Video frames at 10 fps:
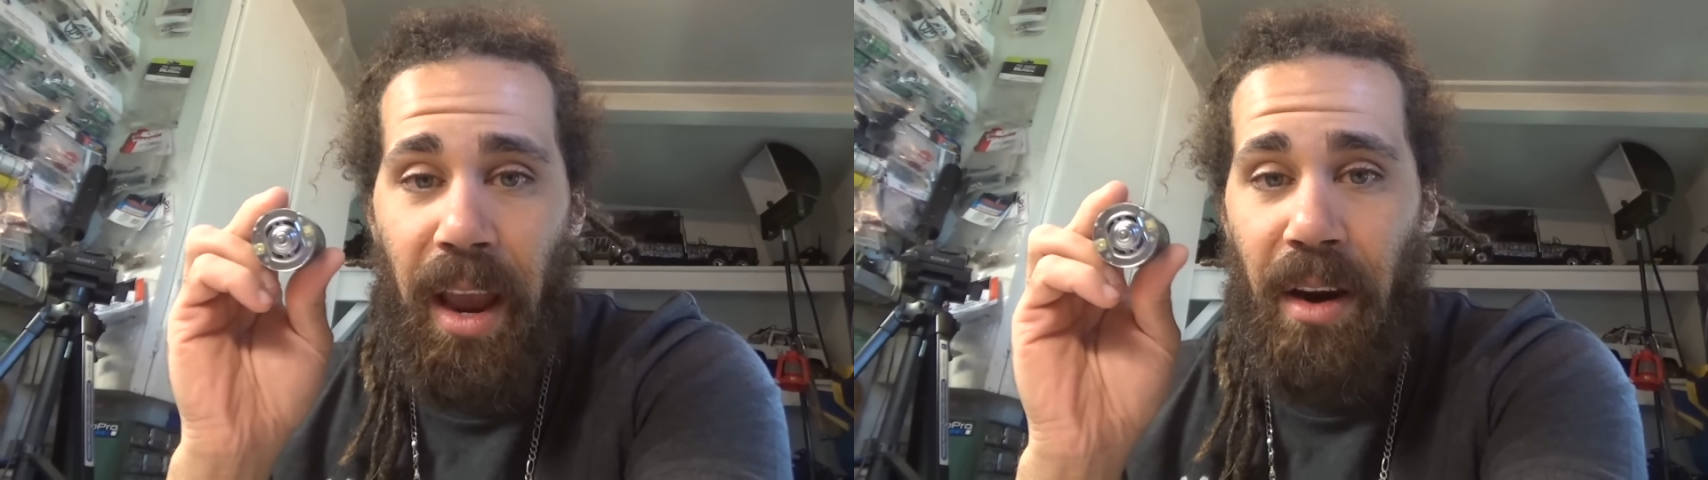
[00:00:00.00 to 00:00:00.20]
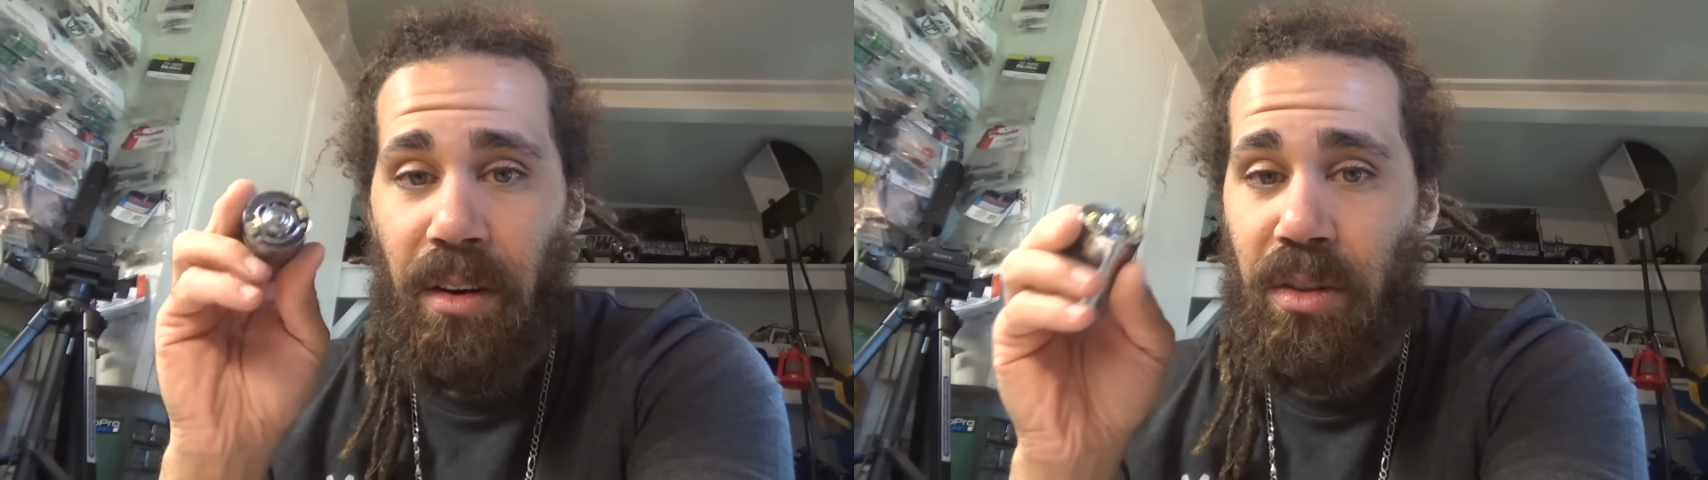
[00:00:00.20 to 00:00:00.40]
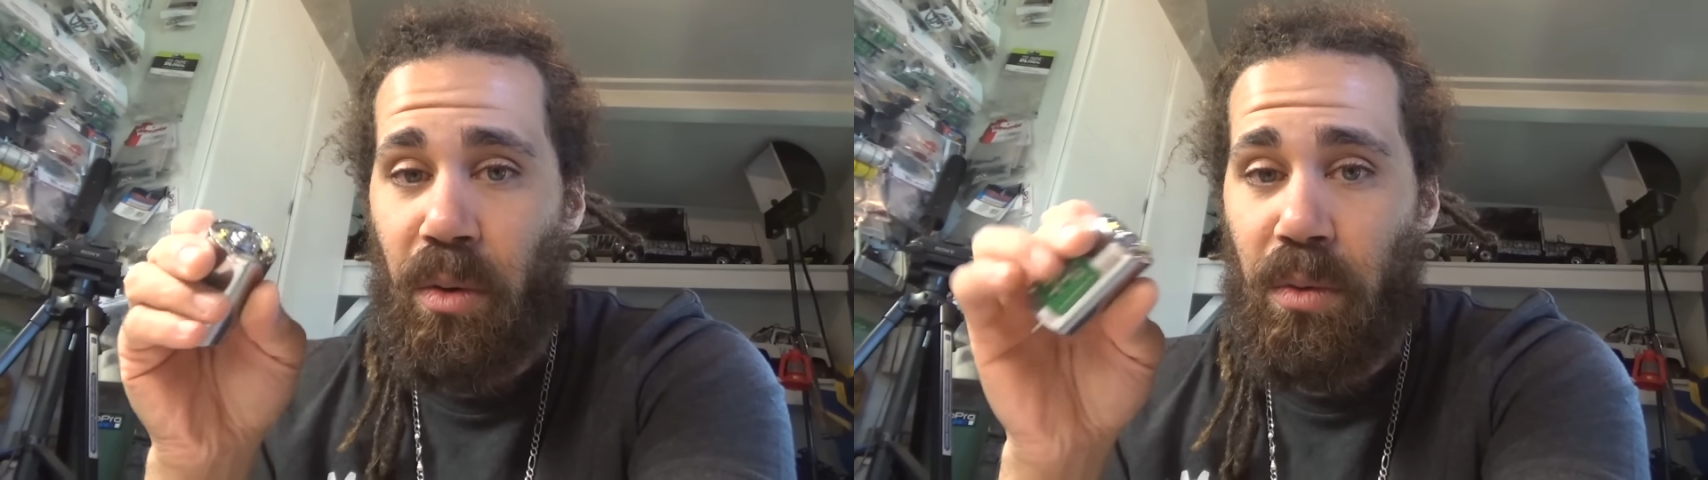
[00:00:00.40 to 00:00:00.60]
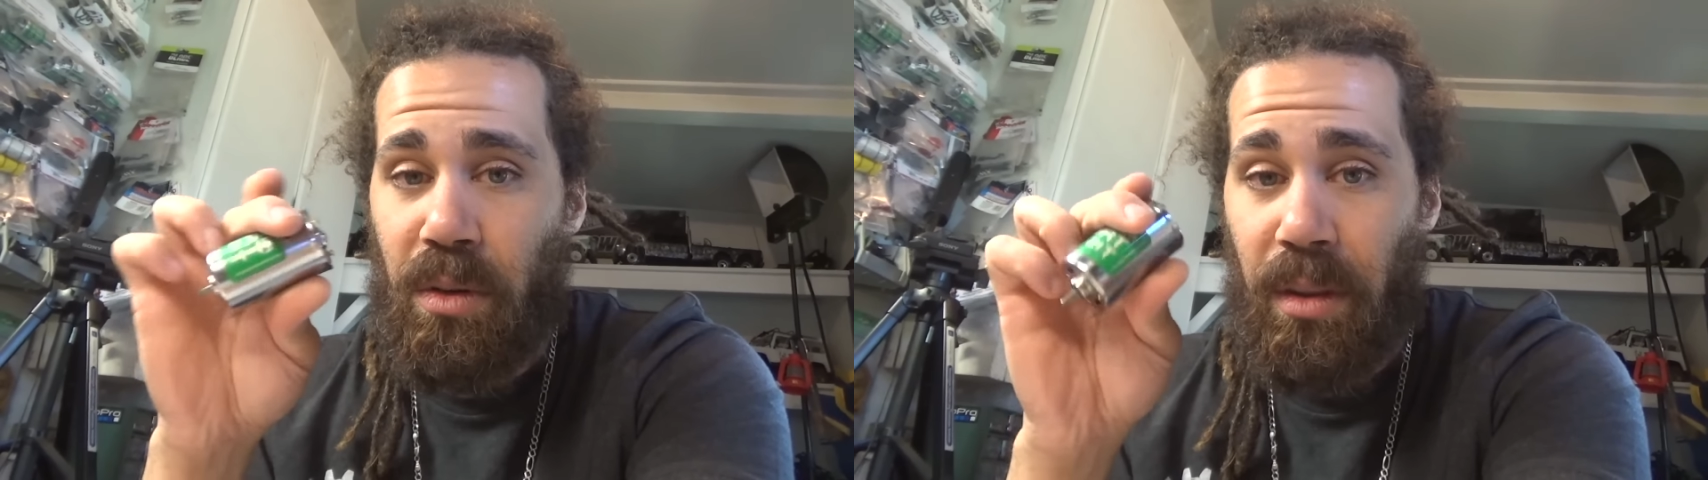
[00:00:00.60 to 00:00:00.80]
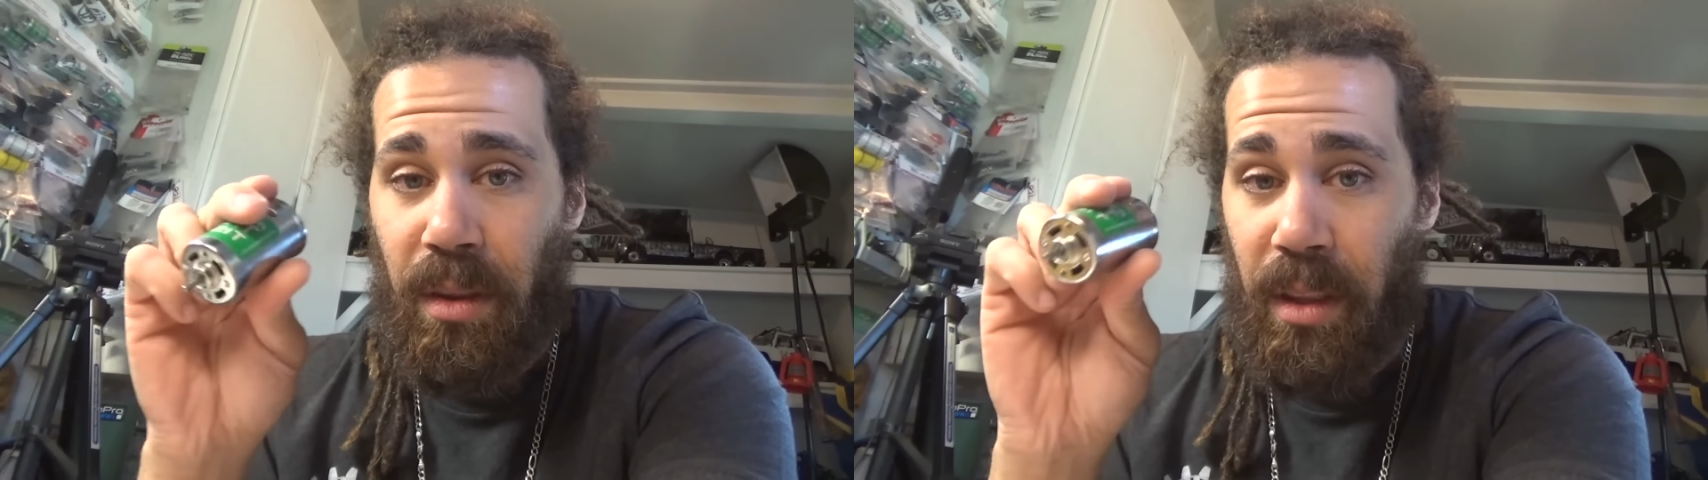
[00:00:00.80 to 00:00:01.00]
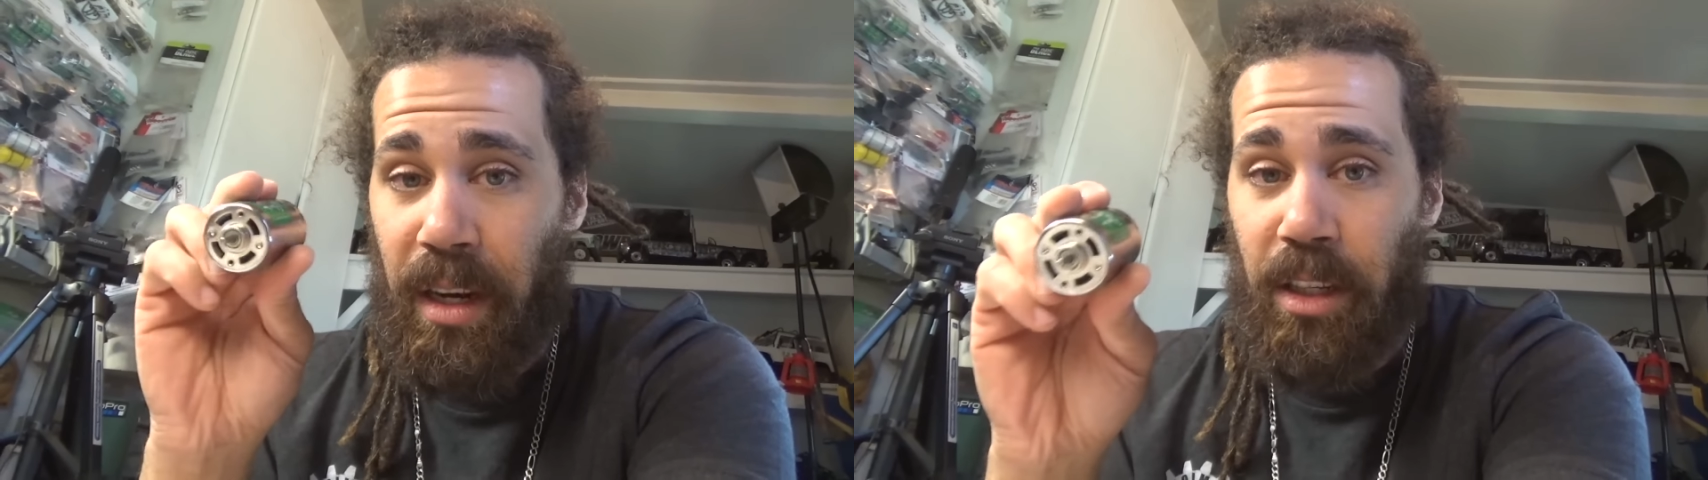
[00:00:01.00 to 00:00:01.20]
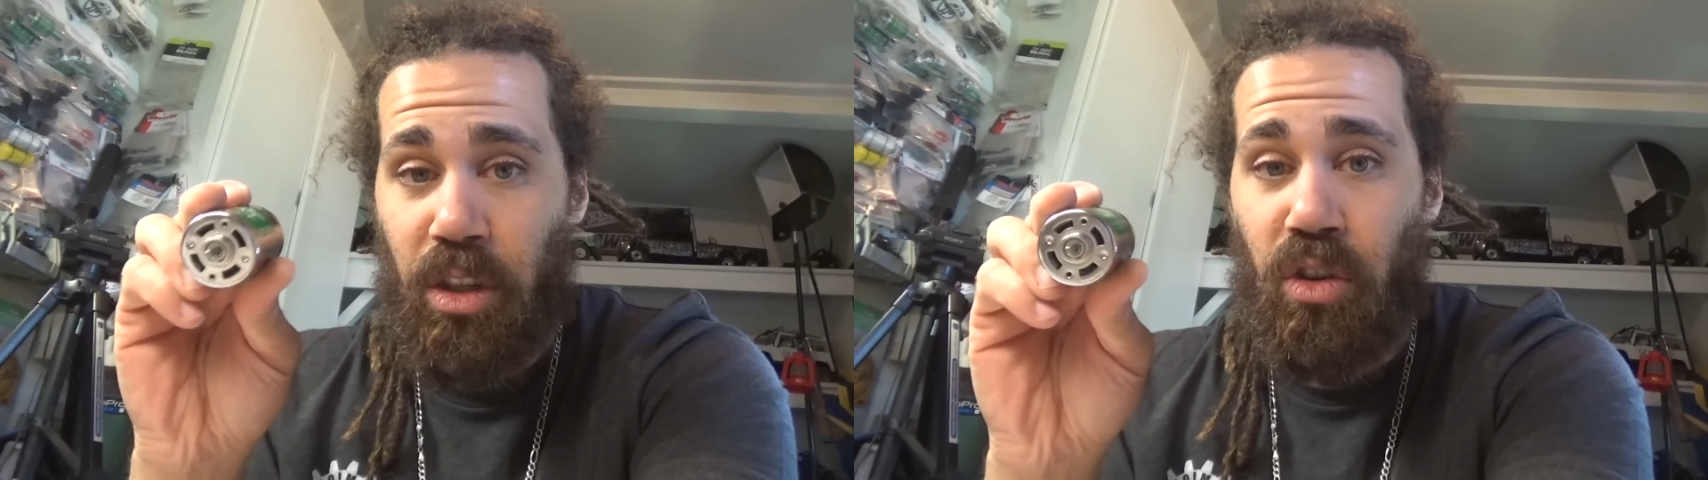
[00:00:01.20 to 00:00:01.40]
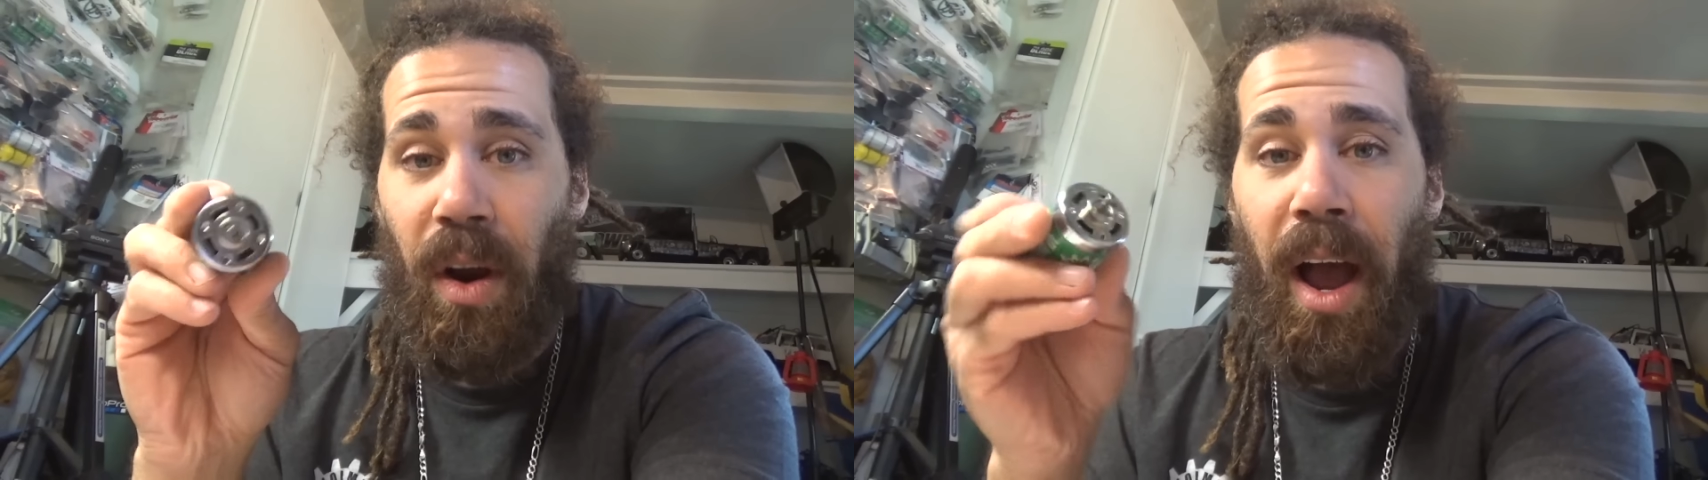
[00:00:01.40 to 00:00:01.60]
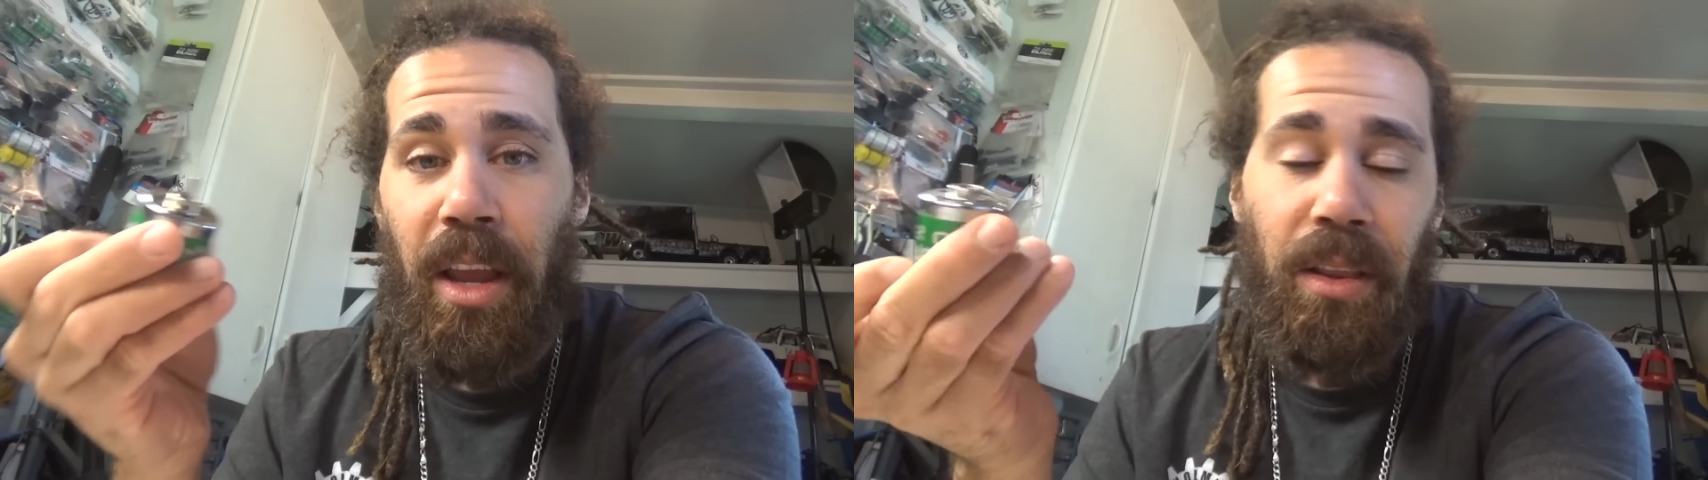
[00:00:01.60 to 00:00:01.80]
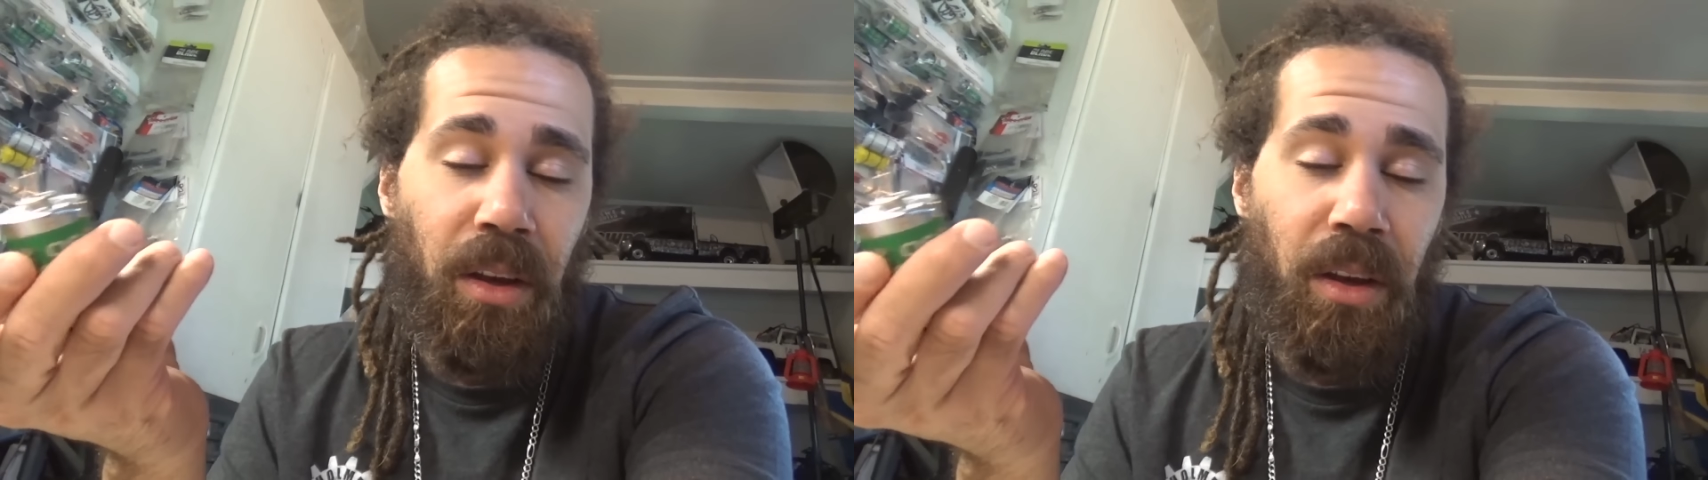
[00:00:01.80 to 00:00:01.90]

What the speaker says: air so that it's dry.